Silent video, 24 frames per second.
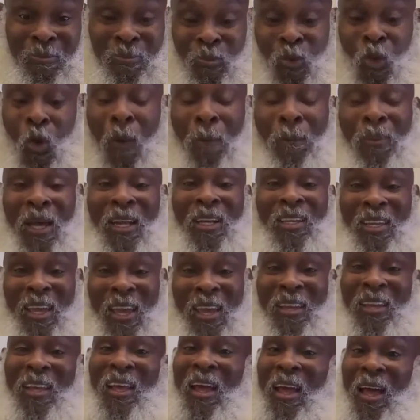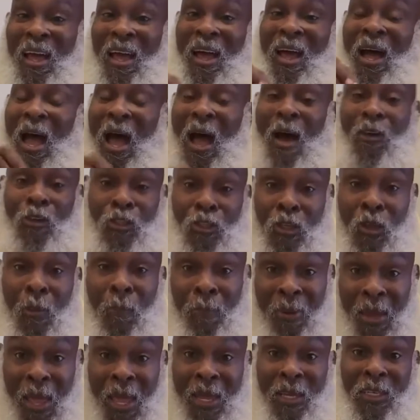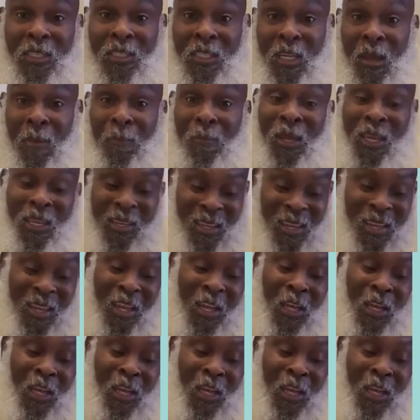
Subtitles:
Or better yet, how's the pandemic